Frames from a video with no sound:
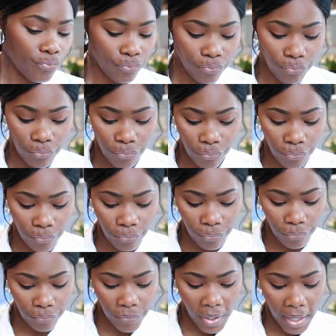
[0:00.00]

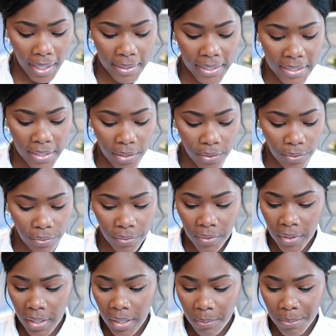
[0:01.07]
Mm-hmm. I got these little
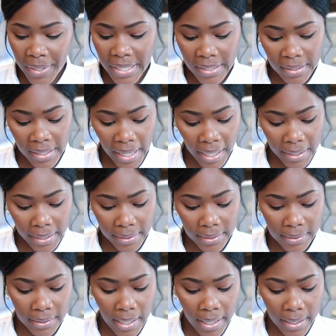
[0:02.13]
piece is hanging at the
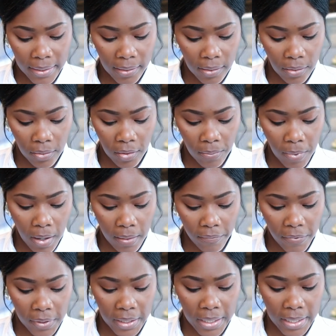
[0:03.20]
side, so you probably
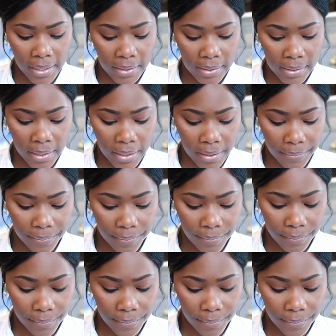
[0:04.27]
really can't see it.